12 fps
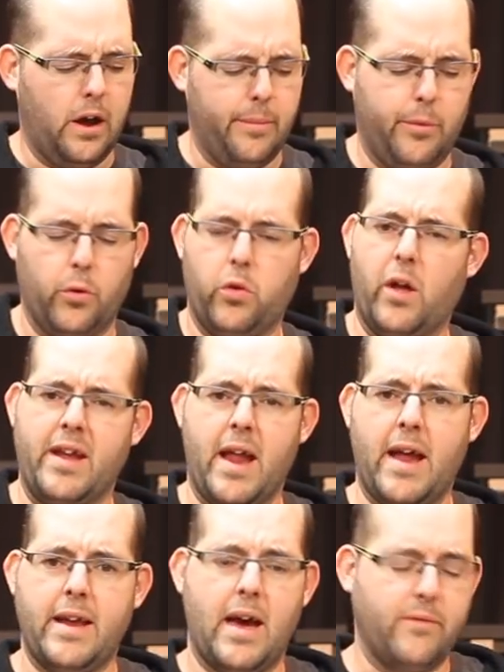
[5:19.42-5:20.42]
both
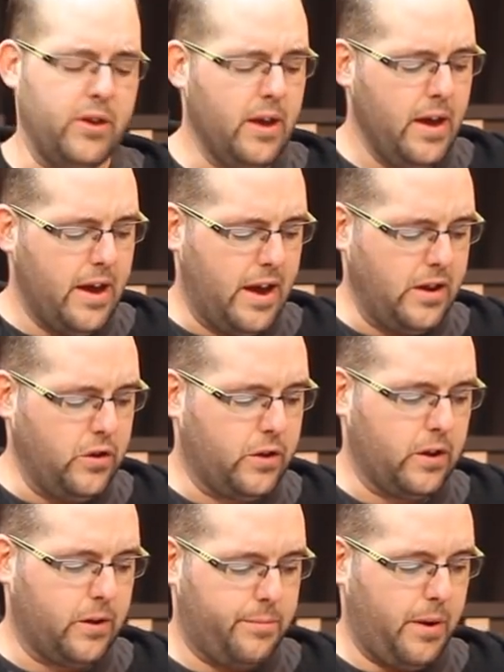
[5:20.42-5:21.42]
light and heavy, and
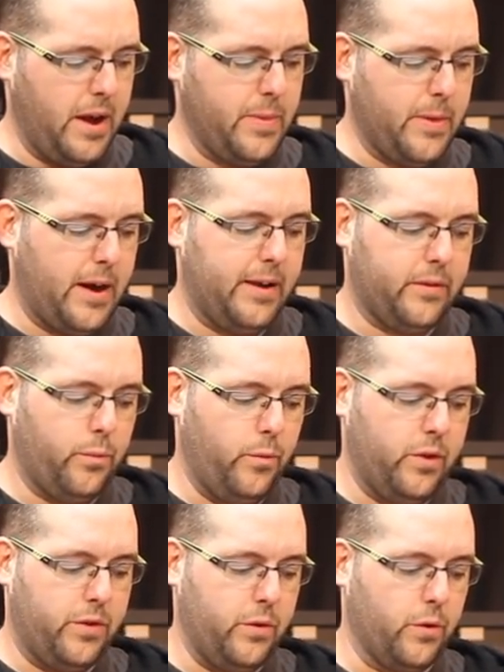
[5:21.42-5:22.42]
you can combine that
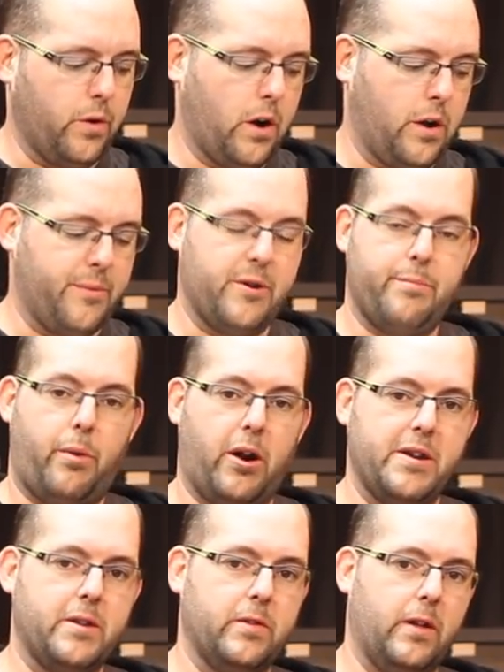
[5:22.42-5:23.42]
with your armored
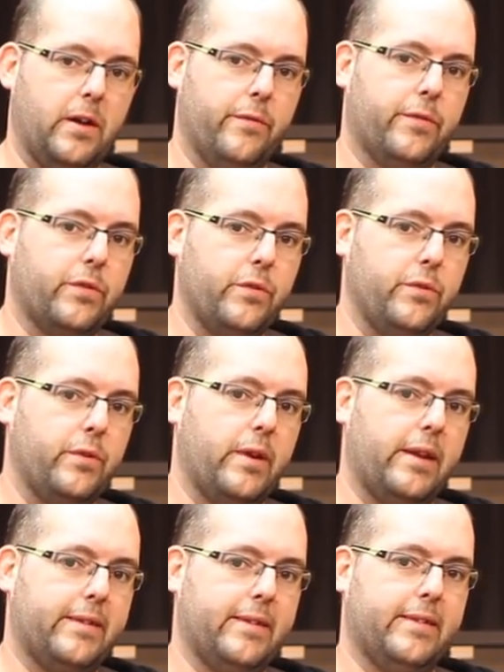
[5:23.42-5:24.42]
body glove. So you
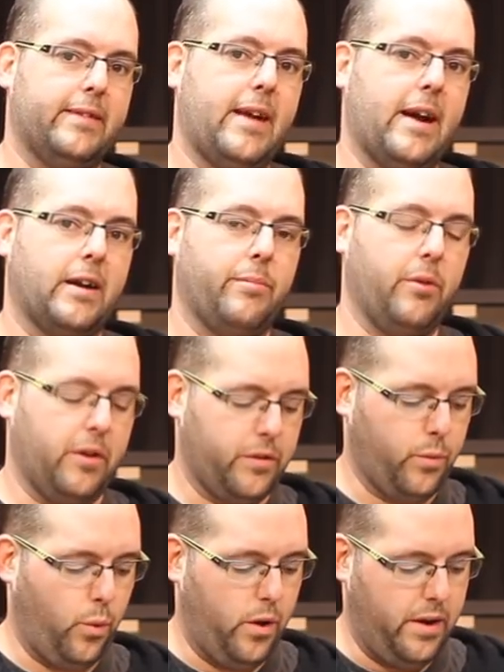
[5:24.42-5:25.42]
get to stack a
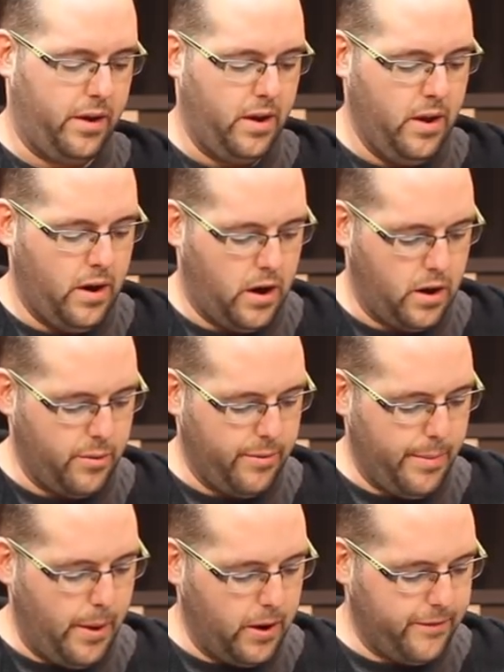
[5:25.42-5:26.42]
+1
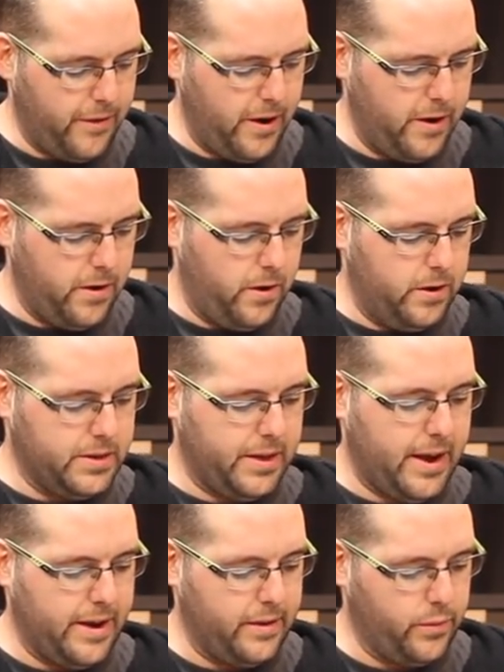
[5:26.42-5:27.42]
armor modifier
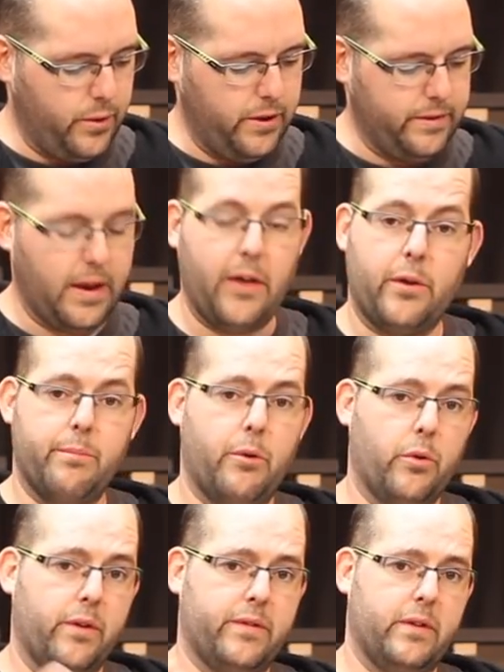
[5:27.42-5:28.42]
onto that, as well as other
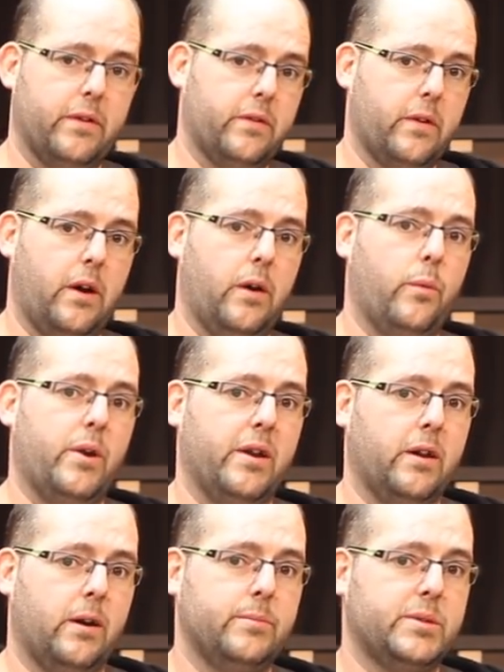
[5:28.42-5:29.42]
bonuses when
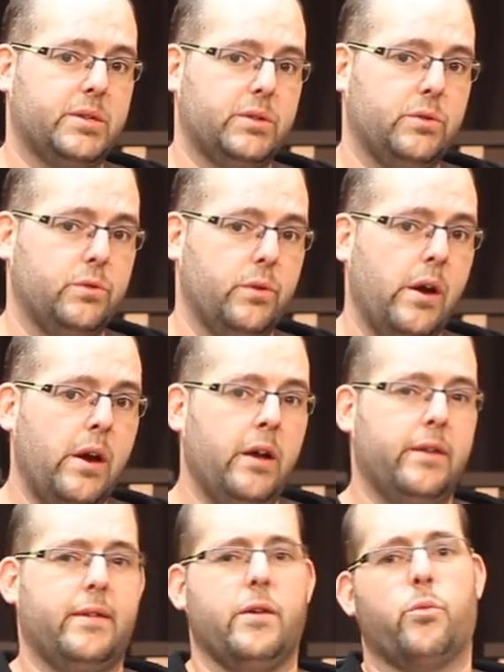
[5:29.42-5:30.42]
it comes to,
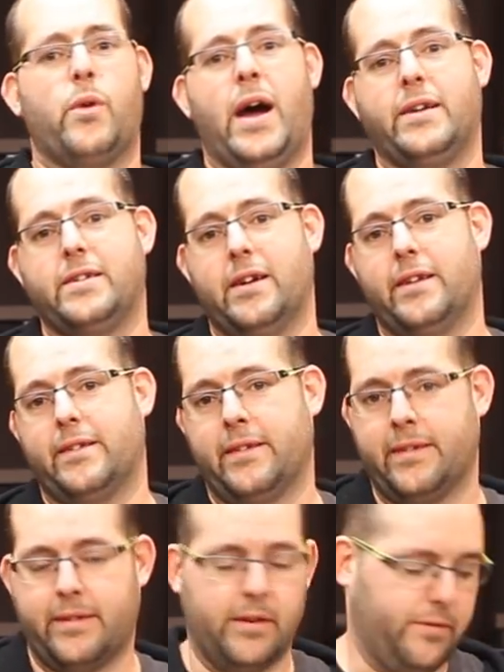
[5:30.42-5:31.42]
say, rad
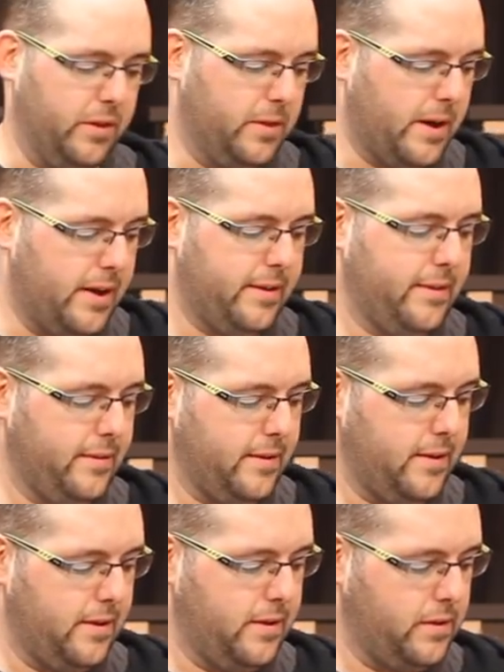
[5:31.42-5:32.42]
guns and stuff like that.
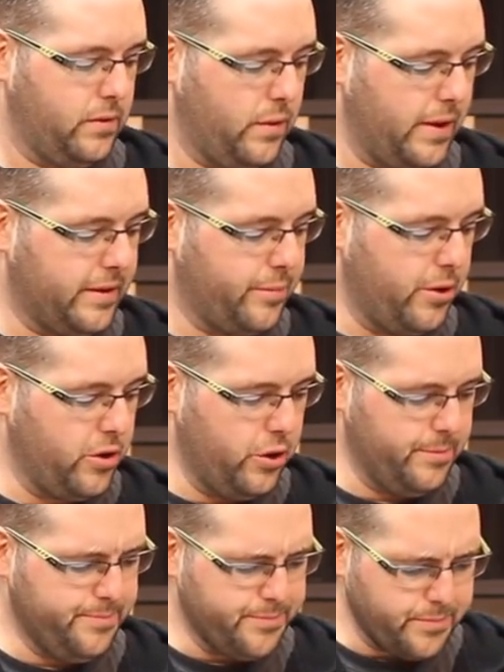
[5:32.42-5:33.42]
So that's pretty
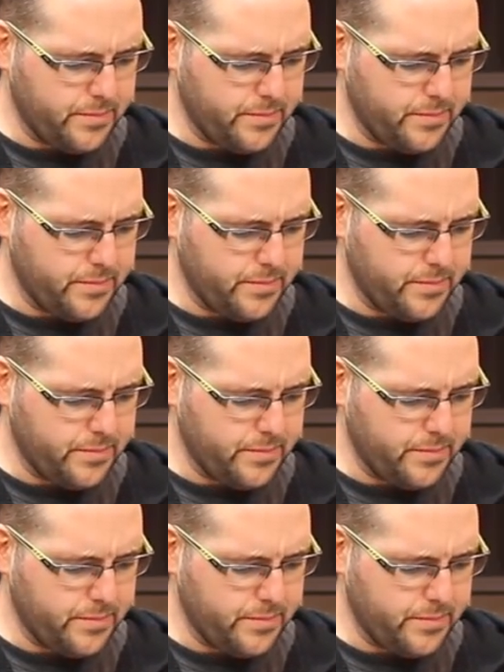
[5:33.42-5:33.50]
good.